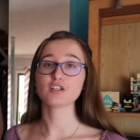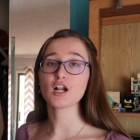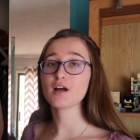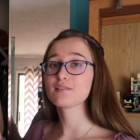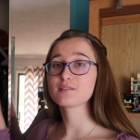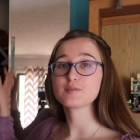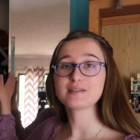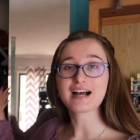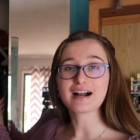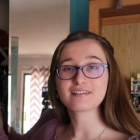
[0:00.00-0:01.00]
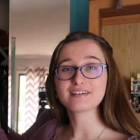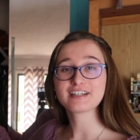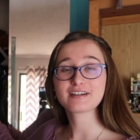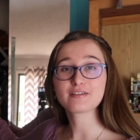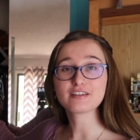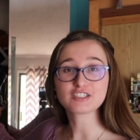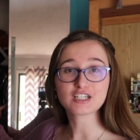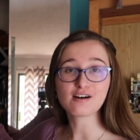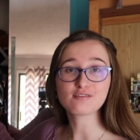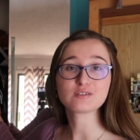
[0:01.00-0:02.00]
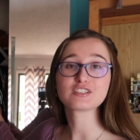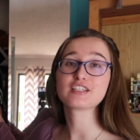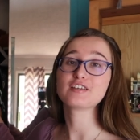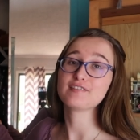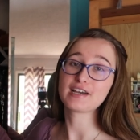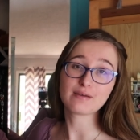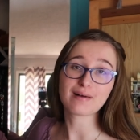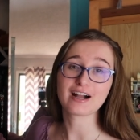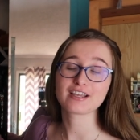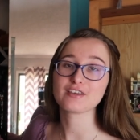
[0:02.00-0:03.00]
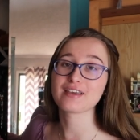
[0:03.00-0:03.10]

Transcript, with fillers: start off, I'm going to be tackling the shelves, which are in the very back.